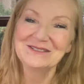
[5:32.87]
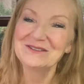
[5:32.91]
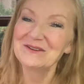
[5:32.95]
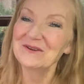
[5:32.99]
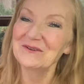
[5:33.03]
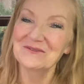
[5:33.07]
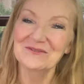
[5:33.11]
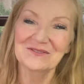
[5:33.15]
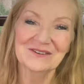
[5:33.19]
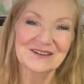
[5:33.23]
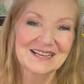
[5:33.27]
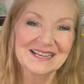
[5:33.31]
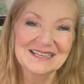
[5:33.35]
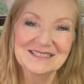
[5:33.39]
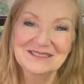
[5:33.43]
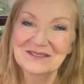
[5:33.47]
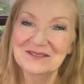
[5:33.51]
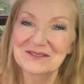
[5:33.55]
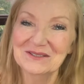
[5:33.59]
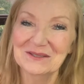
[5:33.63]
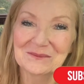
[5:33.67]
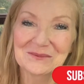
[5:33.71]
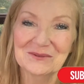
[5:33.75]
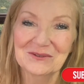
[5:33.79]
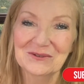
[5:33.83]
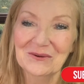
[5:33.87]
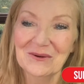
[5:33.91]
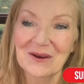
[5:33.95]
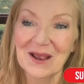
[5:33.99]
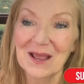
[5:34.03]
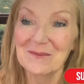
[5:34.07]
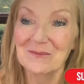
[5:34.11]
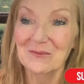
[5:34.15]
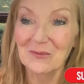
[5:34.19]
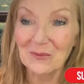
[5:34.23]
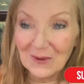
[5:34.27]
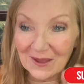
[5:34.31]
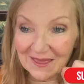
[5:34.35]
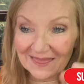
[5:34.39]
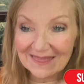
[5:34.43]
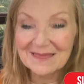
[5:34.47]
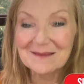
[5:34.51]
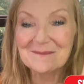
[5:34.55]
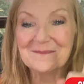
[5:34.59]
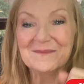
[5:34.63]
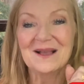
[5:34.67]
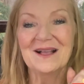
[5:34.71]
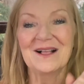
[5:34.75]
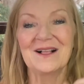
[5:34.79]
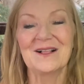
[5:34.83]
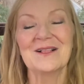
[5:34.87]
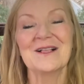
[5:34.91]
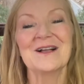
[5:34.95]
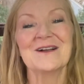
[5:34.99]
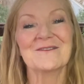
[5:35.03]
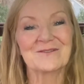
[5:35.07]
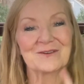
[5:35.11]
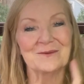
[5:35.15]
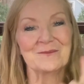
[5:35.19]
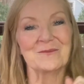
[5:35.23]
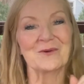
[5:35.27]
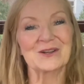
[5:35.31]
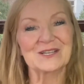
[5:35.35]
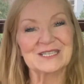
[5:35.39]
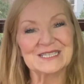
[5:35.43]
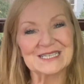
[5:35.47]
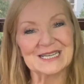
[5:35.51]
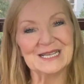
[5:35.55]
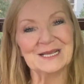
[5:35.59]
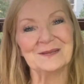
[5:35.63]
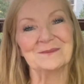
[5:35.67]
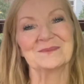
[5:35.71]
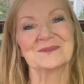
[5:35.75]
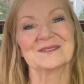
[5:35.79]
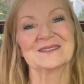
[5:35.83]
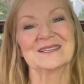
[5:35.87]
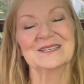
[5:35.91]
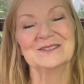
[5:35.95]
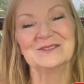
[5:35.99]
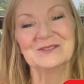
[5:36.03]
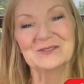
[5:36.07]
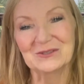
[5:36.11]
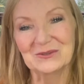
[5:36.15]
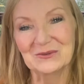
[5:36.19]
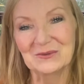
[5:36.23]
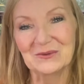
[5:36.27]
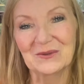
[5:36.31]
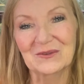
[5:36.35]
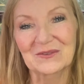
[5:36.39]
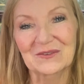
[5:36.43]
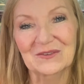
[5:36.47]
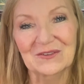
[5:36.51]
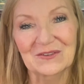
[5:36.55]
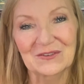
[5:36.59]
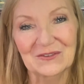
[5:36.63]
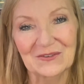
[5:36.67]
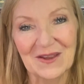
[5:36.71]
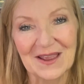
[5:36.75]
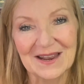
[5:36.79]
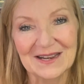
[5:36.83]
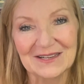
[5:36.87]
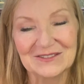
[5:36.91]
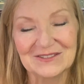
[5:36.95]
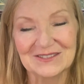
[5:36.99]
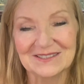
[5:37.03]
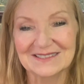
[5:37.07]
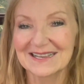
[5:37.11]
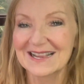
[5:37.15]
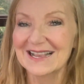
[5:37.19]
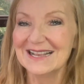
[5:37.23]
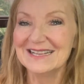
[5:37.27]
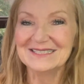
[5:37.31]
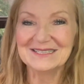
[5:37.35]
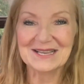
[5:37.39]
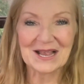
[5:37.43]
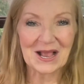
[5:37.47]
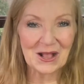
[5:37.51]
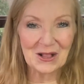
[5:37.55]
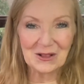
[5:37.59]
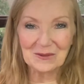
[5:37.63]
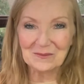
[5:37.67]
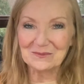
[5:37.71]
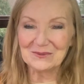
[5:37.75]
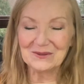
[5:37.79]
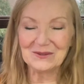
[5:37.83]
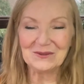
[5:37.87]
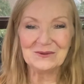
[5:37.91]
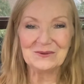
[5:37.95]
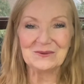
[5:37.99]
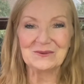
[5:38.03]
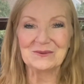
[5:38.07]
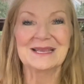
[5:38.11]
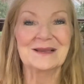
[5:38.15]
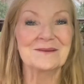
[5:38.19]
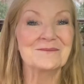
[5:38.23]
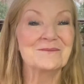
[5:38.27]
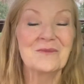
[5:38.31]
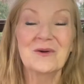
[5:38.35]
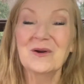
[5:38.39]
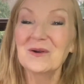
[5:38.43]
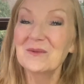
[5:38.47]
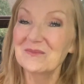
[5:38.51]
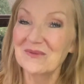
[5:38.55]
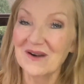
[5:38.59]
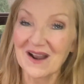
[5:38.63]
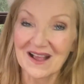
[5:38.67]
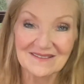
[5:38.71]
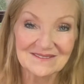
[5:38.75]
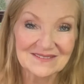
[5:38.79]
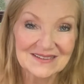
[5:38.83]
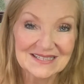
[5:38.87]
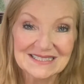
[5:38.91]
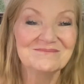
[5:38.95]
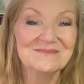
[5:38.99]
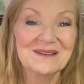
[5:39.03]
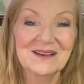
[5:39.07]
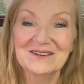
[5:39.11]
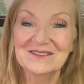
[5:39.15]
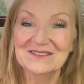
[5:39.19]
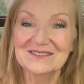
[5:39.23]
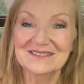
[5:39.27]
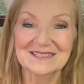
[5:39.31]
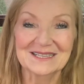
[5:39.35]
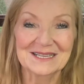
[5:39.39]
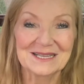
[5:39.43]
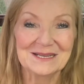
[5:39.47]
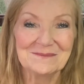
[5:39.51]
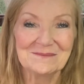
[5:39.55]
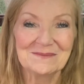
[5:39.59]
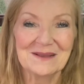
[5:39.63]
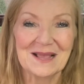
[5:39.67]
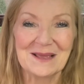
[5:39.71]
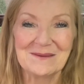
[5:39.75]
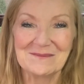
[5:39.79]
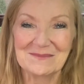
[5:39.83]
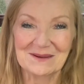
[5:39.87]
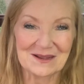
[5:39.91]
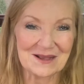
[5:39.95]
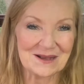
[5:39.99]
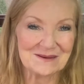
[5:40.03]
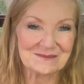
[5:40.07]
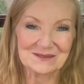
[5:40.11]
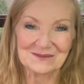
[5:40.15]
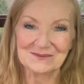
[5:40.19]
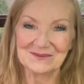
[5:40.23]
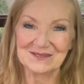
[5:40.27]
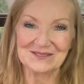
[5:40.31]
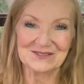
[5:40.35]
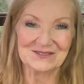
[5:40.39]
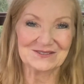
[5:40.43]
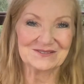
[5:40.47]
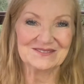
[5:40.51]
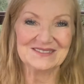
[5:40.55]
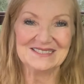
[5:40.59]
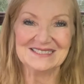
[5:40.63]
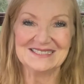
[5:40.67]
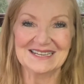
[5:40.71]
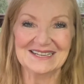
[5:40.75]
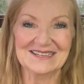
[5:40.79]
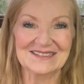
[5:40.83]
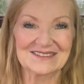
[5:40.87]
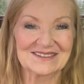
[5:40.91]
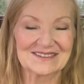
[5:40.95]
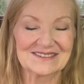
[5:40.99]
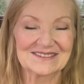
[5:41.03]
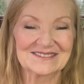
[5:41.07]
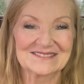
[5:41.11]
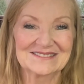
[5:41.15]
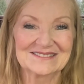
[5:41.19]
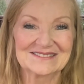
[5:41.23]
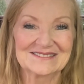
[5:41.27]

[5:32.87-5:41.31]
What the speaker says: don't forget to subscribe with the bell for more tips and tools and strategies to help you get more profit, better sleep, and become a richer retailer.